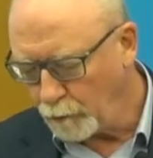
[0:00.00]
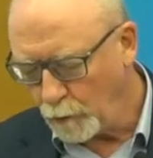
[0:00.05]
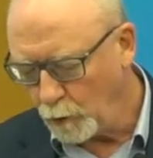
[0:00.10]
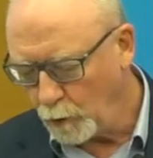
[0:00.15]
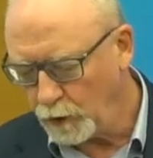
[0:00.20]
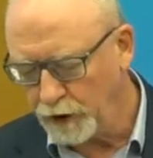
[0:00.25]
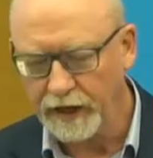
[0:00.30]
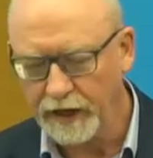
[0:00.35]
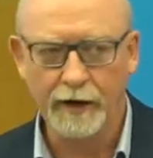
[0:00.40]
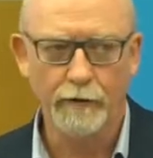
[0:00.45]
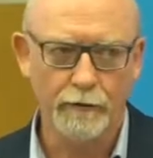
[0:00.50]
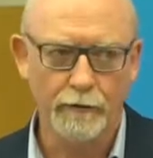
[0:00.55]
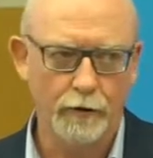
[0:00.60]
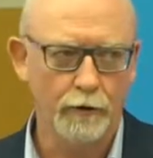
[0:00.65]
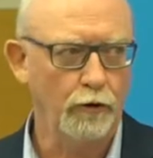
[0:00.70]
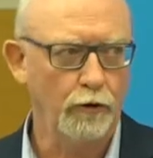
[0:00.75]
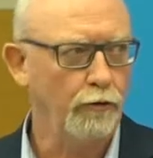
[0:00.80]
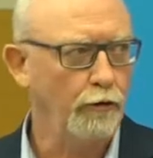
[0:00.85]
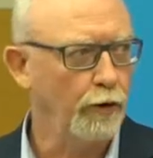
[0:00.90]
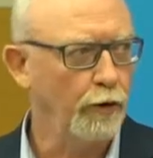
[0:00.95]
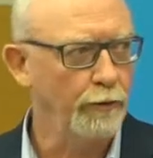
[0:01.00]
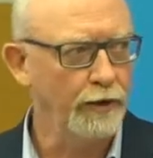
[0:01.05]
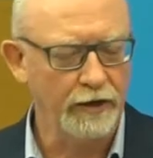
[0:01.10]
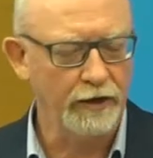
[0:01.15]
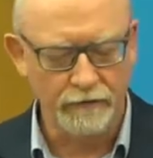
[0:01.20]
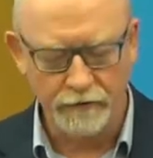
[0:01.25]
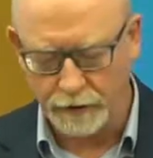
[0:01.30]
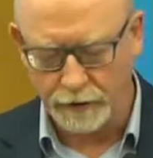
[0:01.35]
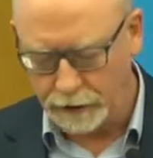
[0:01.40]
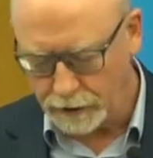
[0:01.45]
without the door
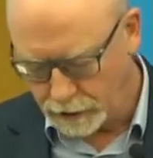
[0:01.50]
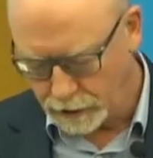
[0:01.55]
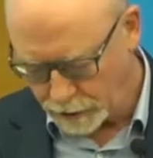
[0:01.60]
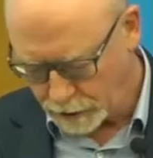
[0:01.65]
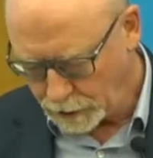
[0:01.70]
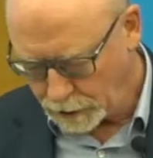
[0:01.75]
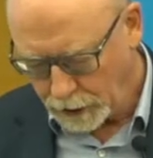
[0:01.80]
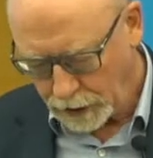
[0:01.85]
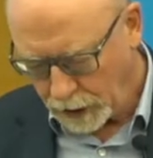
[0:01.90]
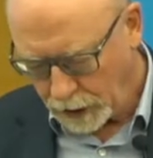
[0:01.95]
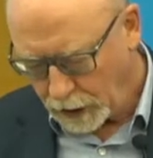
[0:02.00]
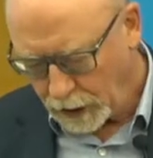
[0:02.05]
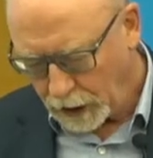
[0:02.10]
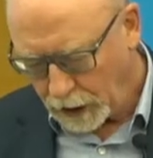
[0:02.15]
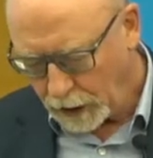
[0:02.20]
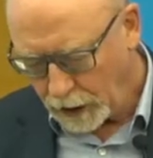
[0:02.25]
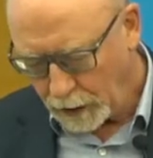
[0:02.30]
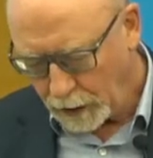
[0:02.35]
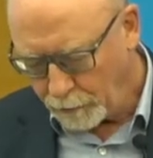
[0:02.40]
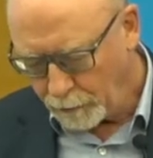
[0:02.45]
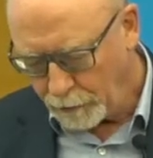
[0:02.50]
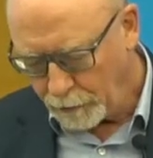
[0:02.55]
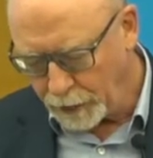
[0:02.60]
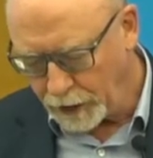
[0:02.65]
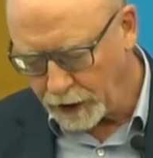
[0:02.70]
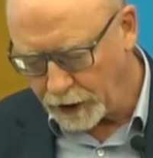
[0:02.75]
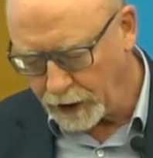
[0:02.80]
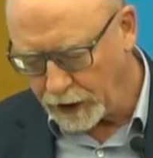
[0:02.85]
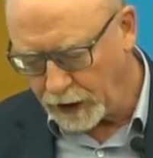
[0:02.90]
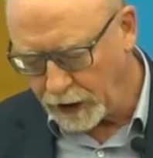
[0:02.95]
opening first.
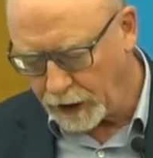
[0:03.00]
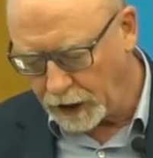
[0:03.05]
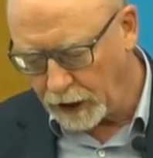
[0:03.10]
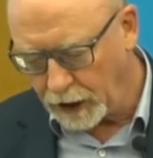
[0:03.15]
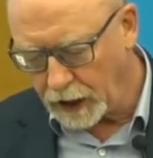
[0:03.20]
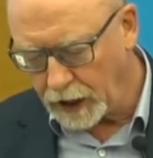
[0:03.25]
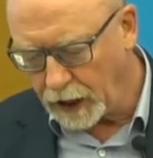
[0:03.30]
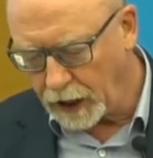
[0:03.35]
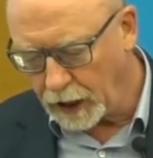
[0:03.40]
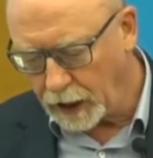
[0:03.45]
But there